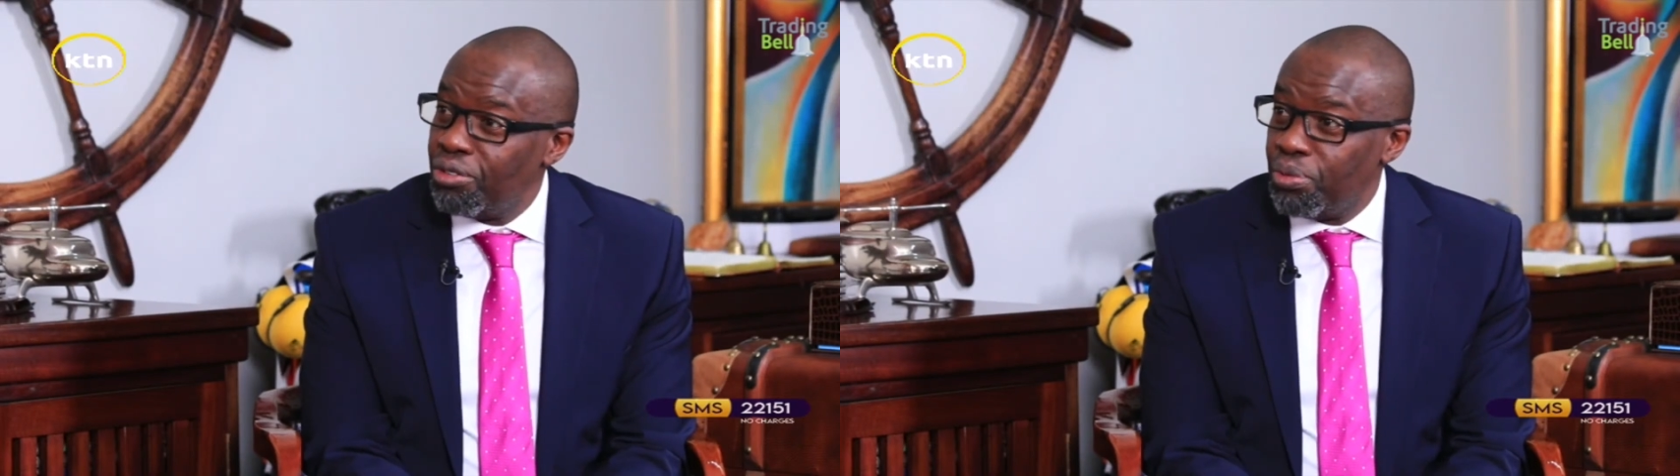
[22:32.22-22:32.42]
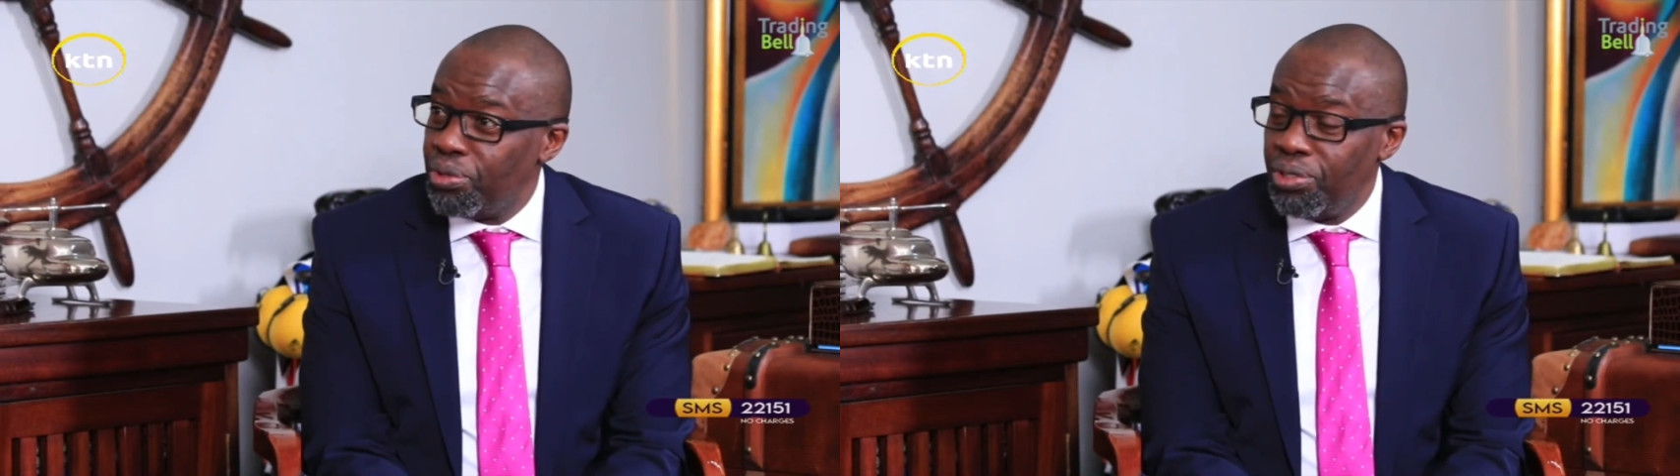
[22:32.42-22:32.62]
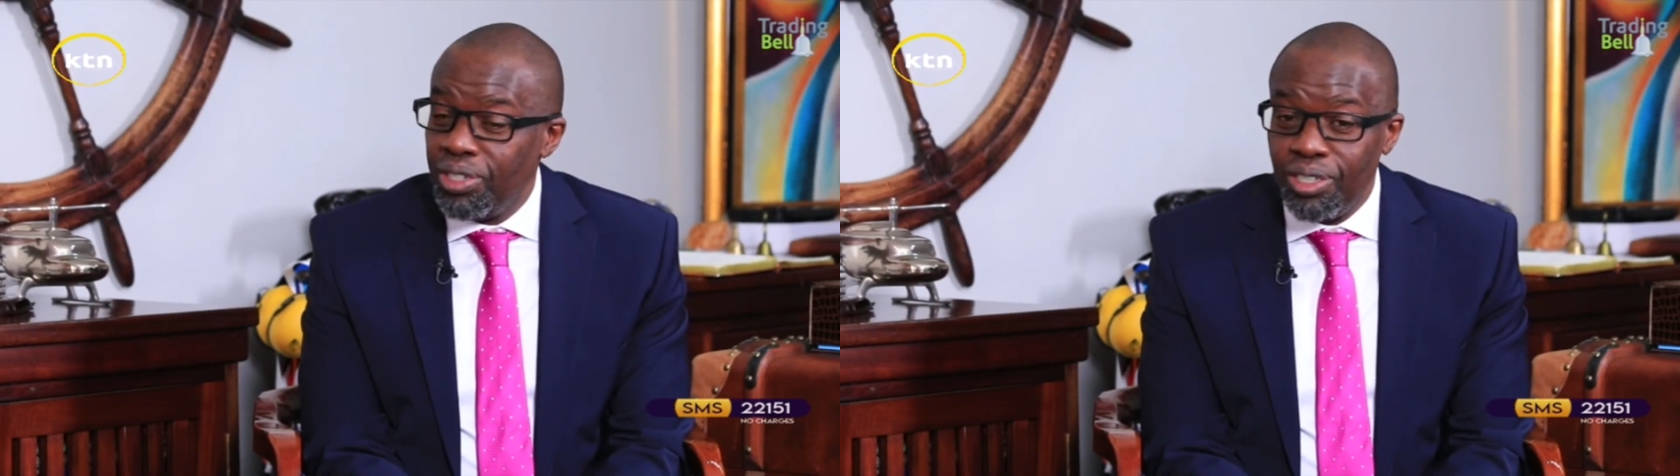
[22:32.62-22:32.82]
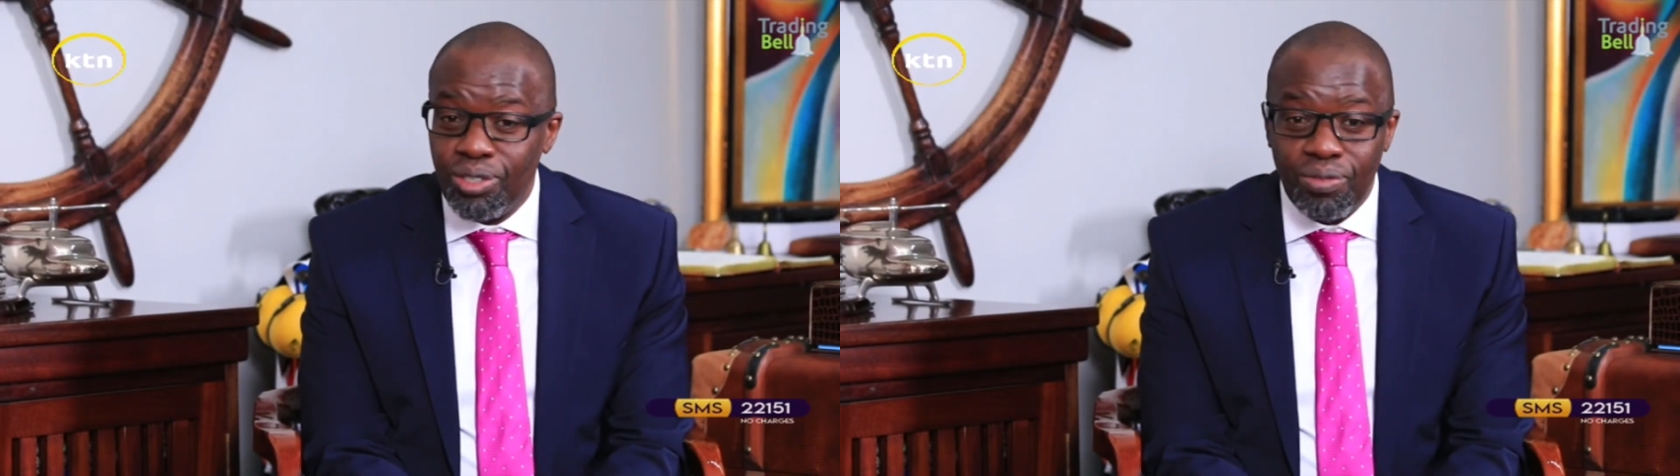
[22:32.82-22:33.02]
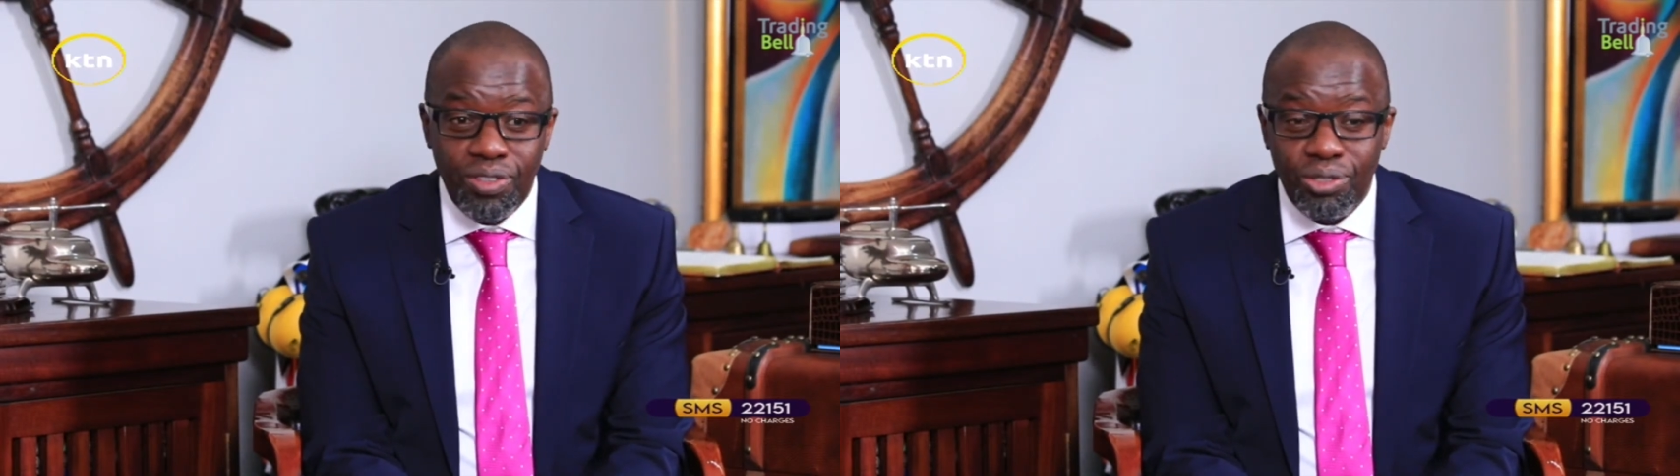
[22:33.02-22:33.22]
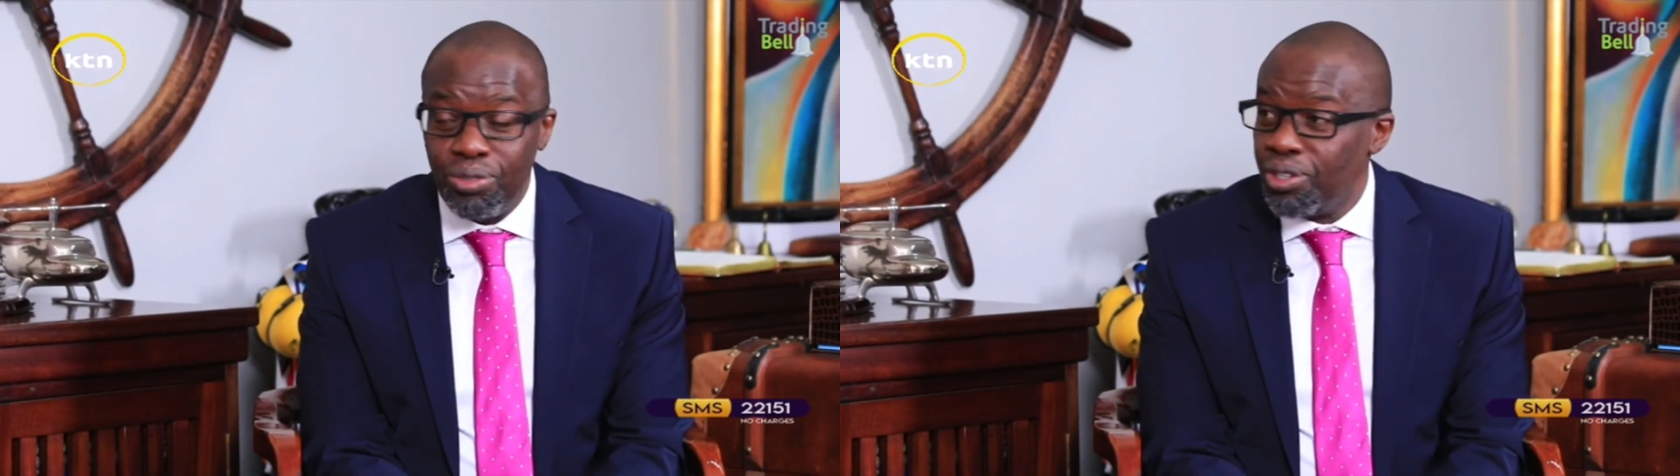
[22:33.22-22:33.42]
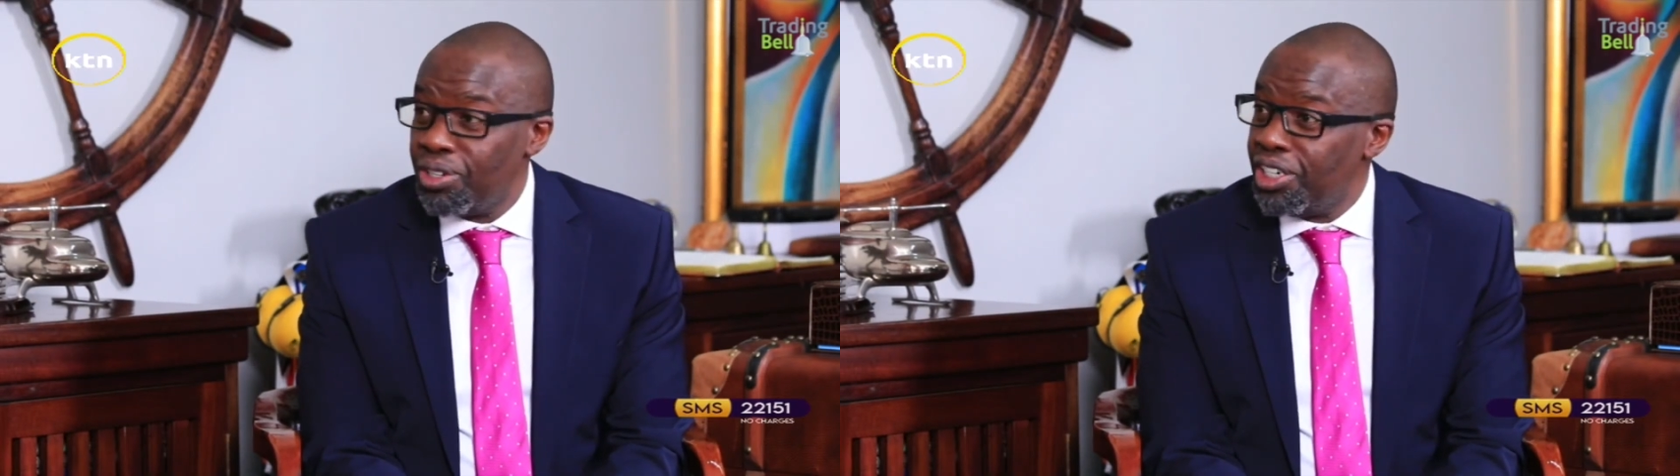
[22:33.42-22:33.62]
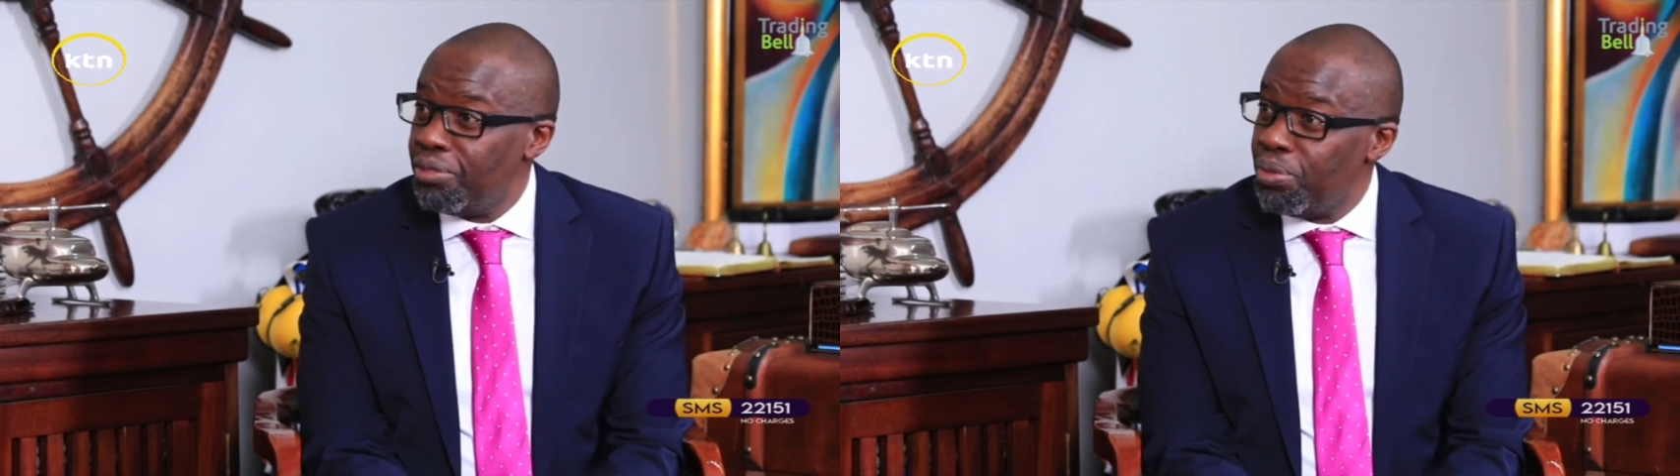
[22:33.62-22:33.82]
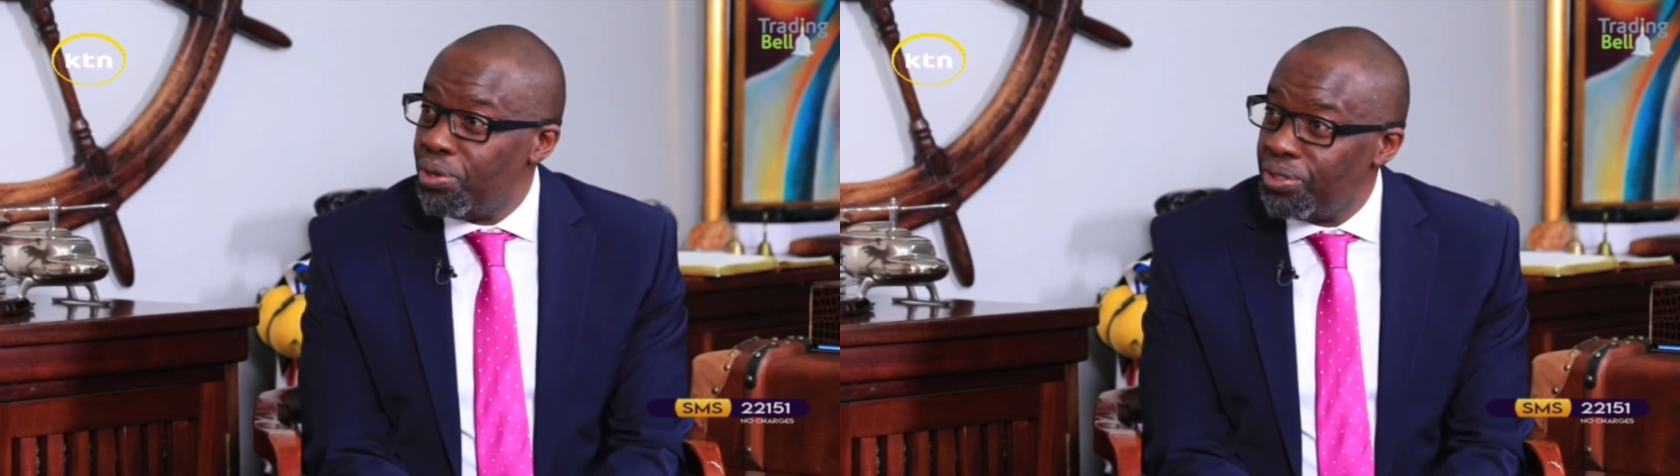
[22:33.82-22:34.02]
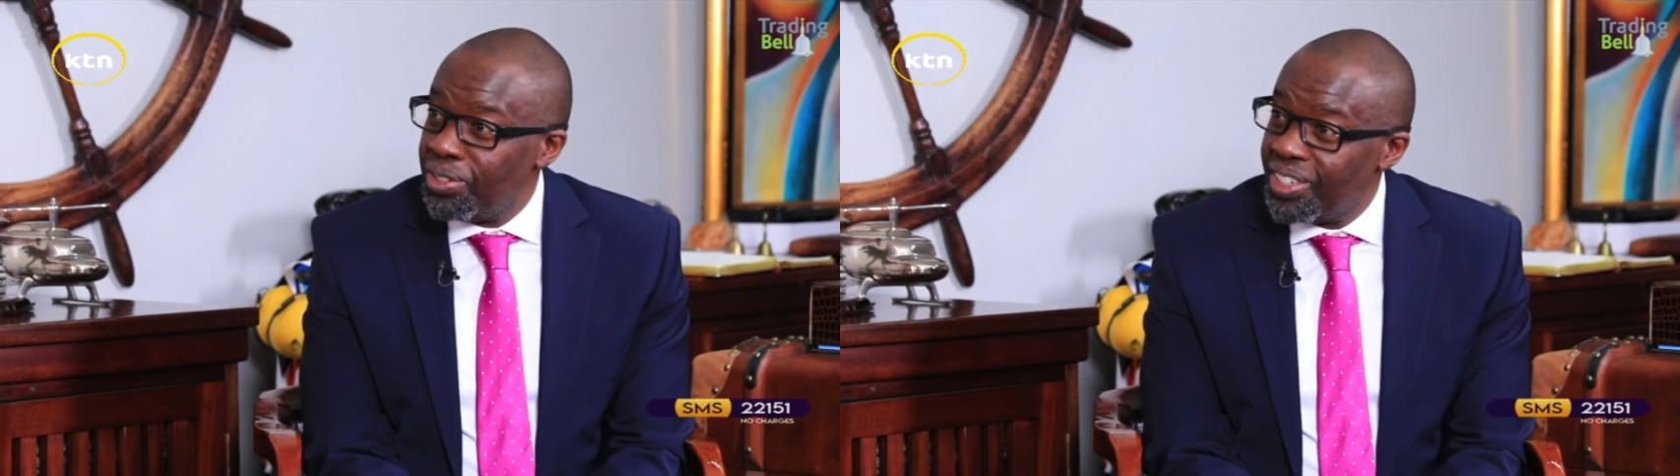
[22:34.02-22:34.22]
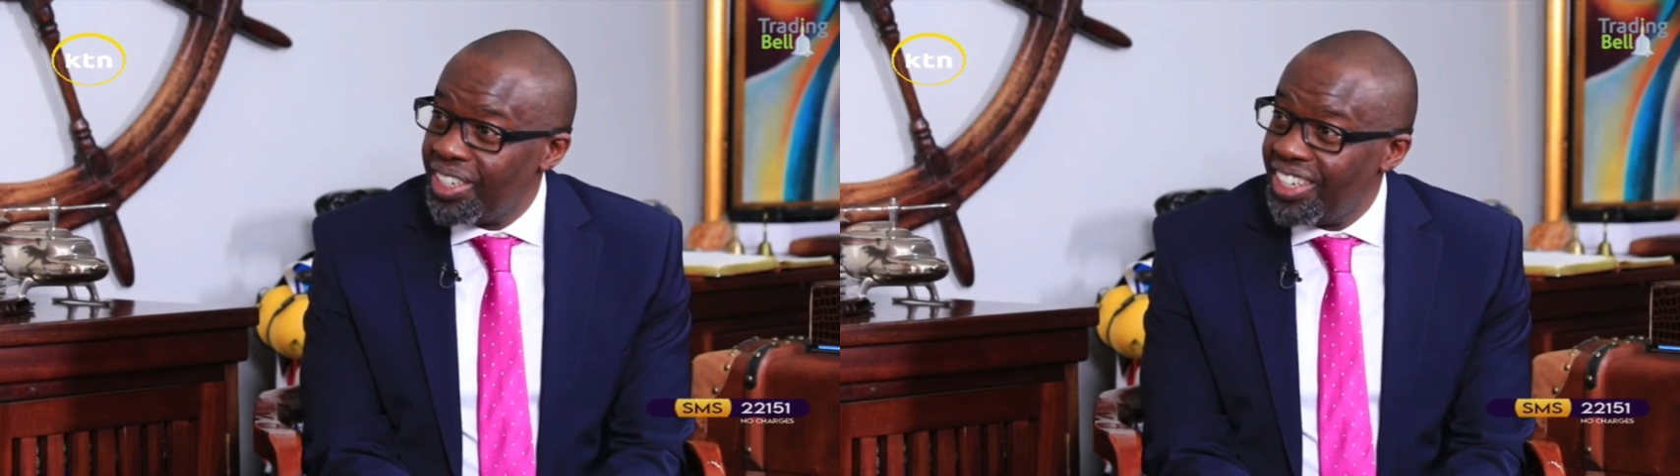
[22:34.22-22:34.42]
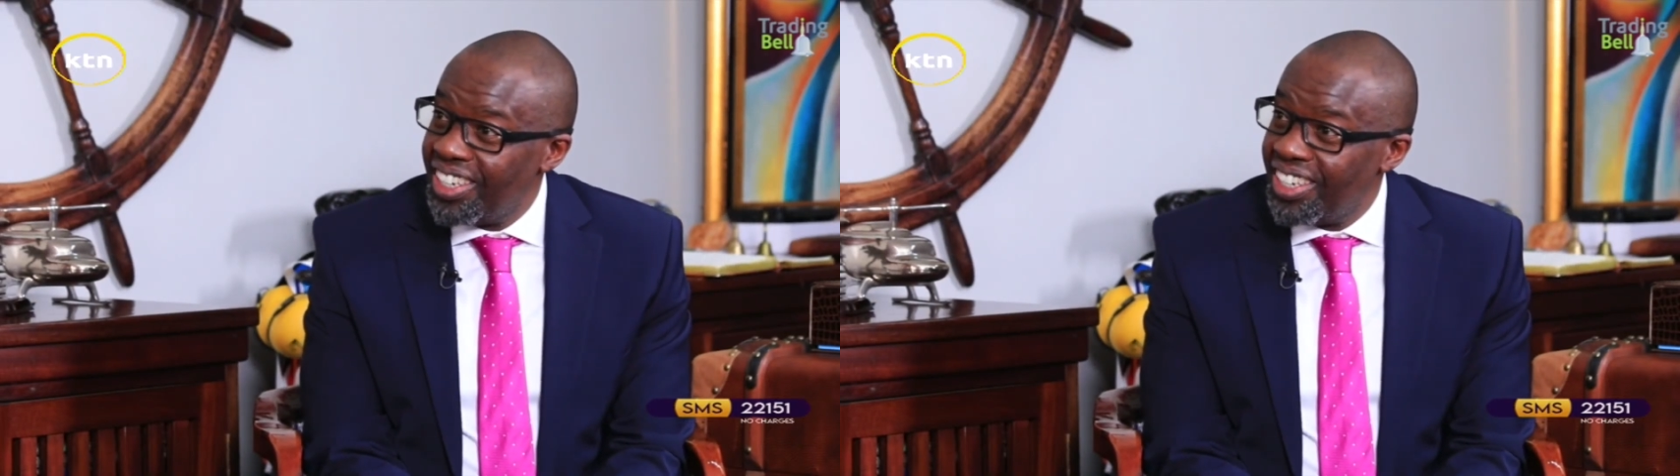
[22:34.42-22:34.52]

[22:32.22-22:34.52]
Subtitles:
at opportunities of issuing green bonds,